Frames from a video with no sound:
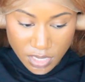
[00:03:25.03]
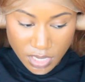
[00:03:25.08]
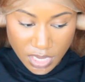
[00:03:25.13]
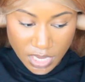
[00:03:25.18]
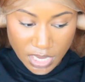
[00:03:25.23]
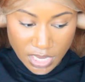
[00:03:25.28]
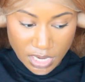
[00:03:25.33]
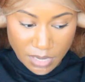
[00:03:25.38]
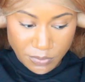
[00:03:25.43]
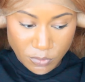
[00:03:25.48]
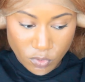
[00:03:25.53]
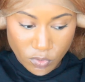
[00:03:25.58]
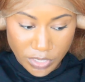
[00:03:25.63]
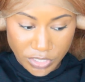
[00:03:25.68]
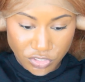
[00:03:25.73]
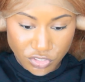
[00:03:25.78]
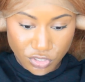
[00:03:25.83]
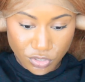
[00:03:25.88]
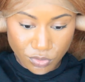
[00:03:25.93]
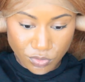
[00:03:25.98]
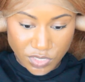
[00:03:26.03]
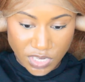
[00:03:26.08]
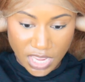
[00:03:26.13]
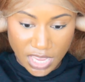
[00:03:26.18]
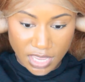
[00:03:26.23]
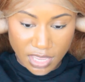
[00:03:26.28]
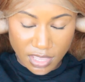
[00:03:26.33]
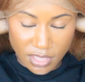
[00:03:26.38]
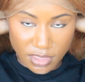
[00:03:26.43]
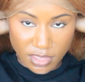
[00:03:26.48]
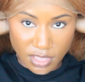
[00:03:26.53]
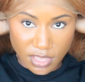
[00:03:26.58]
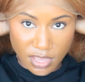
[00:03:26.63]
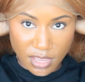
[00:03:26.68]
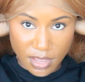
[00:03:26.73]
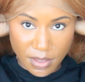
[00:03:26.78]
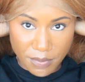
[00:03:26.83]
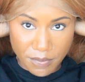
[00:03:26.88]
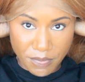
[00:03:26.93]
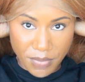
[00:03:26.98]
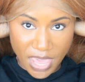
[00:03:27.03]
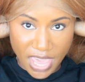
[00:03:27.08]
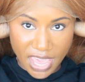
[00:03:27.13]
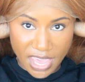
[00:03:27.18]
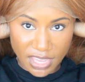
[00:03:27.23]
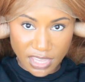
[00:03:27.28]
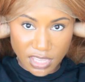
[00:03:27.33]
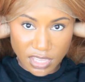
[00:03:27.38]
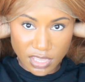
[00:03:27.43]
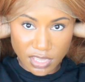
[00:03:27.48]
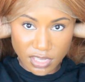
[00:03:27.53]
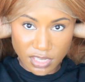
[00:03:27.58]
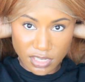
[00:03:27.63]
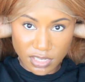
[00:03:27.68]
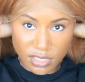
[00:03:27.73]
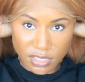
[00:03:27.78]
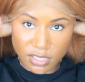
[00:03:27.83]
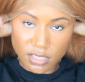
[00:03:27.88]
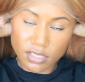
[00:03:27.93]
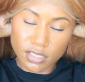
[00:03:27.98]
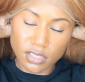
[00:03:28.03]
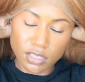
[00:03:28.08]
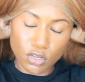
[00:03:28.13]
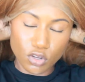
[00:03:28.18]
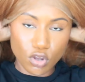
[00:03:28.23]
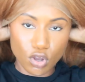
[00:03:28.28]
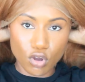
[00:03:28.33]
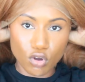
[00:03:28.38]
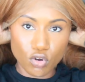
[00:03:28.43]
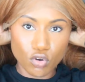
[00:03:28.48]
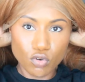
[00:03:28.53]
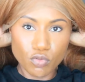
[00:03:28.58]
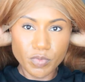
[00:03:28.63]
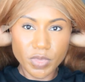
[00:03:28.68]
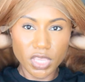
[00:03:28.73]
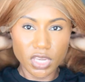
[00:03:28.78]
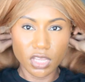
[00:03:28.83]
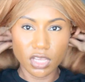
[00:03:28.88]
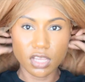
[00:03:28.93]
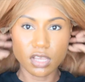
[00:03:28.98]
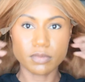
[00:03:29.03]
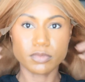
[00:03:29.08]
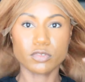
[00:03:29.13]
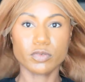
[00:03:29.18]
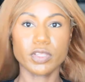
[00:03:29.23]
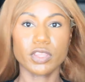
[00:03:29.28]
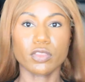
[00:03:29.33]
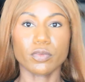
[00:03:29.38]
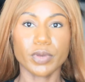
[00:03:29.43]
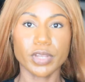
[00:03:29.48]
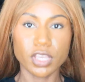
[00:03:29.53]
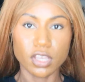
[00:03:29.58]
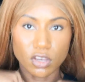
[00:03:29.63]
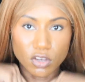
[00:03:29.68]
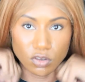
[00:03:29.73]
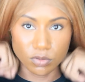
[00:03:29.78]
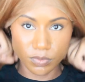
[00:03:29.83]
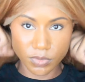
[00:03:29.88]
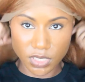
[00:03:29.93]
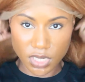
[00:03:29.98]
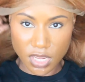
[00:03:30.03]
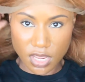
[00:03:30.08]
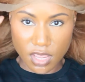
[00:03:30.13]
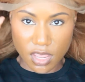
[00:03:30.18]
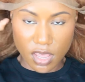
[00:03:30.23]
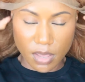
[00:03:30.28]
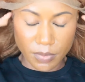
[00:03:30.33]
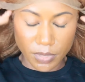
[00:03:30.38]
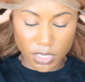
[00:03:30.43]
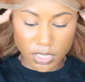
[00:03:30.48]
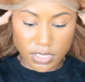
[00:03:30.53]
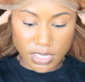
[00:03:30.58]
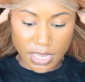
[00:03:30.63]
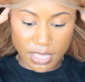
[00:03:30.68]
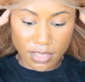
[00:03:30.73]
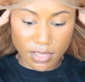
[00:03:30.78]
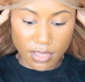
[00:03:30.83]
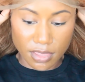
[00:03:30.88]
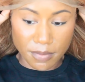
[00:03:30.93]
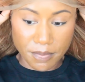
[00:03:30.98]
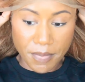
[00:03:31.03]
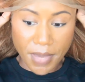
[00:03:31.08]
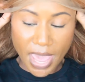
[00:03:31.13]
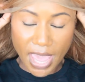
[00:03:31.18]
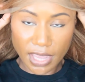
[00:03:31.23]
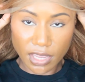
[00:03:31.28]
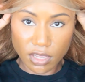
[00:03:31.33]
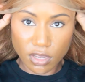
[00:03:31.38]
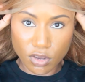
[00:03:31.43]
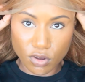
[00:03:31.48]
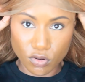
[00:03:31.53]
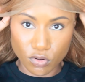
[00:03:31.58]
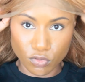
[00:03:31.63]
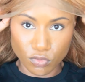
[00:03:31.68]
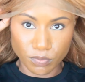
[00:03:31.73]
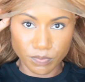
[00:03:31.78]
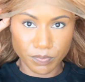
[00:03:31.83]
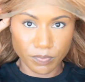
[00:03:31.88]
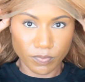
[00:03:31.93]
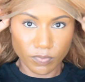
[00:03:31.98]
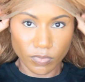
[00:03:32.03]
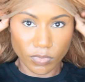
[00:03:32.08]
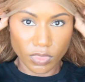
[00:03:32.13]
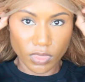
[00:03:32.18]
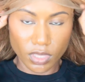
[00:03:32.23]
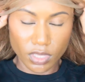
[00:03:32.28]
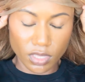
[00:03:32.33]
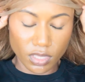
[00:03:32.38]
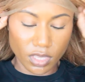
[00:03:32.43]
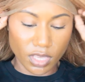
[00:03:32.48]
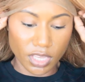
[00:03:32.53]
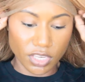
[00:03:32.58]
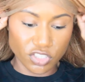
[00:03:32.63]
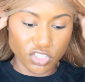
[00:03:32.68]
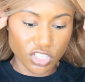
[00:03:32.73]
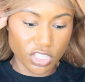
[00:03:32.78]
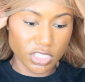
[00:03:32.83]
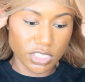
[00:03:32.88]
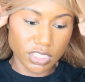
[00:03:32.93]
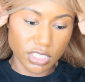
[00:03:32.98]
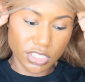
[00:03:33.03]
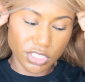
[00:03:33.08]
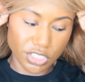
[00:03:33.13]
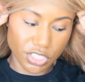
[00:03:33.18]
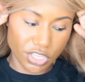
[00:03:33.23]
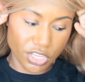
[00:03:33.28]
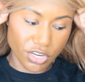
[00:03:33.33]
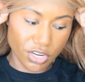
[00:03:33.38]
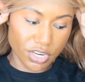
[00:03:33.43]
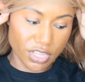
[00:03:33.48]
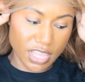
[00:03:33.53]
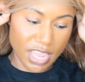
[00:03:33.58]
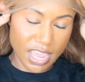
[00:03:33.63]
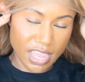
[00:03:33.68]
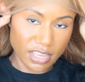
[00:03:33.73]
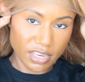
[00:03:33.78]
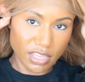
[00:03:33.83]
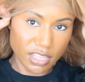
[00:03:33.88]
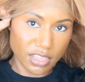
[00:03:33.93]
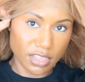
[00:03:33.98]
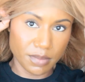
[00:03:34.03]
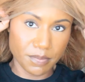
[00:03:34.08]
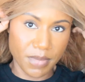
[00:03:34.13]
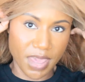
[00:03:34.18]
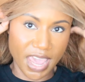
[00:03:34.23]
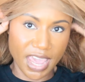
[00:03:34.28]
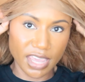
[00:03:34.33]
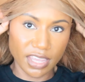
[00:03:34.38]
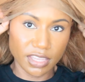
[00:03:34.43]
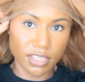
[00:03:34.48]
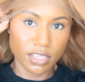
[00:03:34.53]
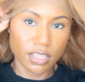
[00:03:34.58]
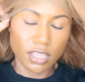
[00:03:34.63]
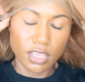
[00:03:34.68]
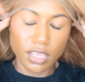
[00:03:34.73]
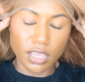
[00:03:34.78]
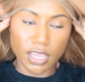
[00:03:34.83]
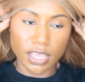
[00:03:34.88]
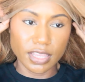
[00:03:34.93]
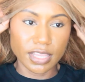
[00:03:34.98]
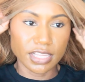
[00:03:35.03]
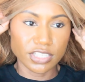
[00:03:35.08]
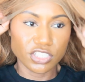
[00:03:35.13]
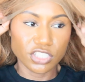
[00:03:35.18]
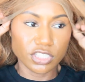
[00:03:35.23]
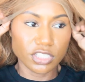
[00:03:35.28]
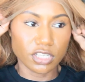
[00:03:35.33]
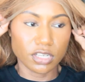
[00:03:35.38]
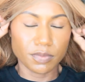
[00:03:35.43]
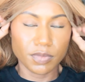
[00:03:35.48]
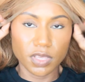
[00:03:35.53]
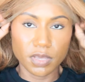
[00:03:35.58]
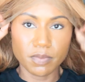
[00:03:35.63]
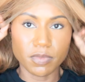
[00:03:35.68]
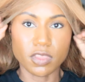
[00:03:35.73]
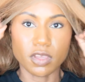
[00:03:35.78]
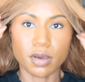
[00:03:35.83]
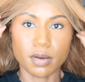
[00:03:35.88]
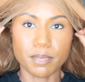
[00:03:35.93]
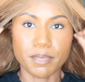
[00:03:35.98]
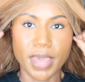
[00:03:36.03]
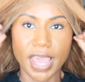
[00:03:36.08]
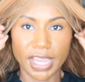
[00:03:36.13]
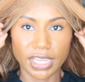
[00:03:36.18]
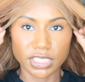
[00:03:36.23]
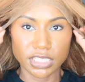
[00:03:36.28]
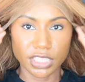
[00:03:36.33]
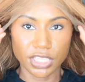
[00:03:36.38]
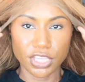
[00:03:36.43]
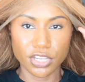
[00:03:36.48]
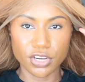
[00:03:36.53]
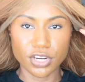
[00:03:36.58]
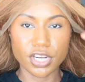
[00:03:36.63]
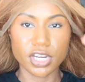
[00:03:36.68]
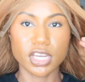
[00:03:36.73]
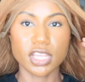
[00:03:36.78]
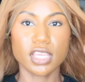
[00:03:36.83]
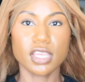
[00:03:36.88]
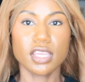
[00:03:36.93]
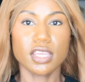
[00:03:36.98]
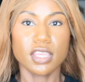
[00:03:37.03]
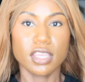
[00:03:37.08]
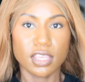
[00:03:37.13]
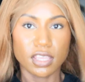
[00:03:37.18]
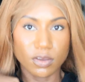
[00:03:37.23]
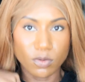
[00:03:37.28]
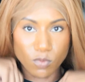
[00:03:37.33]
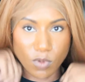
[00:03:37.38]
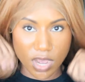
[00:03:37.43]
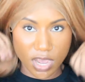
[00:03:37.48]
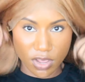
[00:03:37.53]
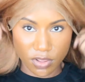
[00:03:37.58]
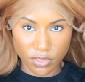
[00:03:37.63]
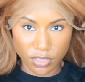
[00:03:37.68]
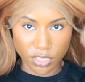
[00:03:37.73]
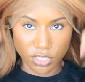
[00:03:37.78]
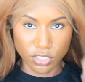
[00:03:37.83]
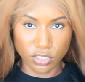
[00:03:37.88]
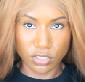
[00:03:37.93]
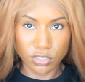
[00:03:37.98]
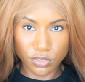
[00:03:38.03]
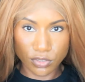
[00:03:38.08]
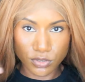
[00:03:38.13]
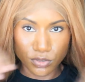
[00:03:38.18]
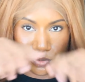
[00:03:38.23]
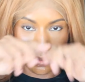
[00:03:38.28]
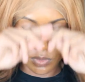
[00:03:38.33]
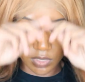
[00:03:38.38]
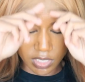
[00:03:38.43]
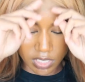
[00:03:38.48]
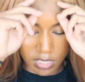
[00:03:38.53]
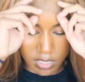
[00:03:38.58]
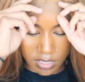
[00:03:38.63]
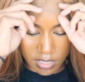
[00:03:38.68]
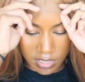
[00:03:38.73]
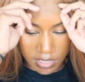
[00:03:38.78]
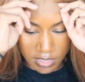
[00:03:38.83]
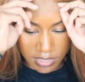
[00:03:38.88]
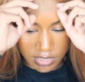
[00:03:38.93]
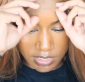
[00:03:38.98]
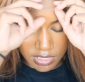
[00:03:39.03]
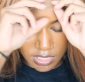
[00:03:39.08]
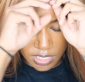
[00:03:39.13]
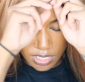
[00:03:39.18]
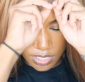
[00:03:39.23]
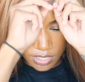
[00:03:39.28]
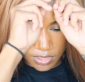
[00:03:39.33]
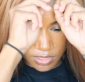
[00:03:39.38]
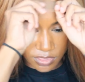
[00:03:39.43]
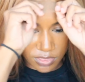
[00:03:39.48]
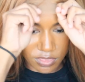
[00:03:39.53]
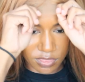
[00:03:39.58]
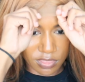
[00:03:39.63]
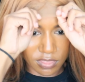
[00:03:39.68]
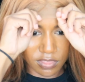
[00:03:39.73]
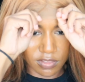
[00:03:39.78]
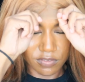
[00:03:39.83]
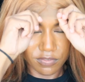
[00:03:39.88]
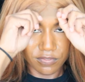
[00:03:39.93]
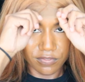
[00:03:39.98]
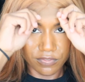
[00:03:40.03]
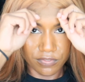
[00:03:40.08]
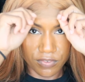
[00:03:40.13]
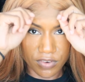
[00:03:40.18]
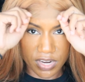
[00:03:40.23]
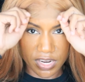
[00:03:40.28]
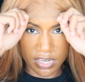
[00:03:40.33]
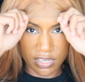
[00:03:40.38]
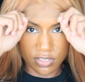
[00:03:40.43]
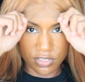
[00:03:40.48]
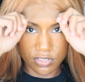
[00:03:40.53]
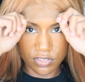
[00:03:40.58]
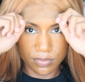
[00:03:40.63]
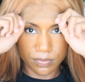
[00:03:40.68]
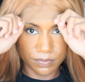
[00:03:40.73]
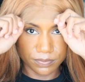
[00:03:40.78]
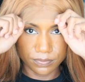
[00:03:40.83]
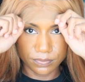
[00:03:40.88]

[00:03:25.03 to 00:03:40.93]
And I'm going to take the back comb, and it comes with 3 combs. I'm gonna take the back comb and just secure that in the back, and that's just going to be the back security while the glue is the front.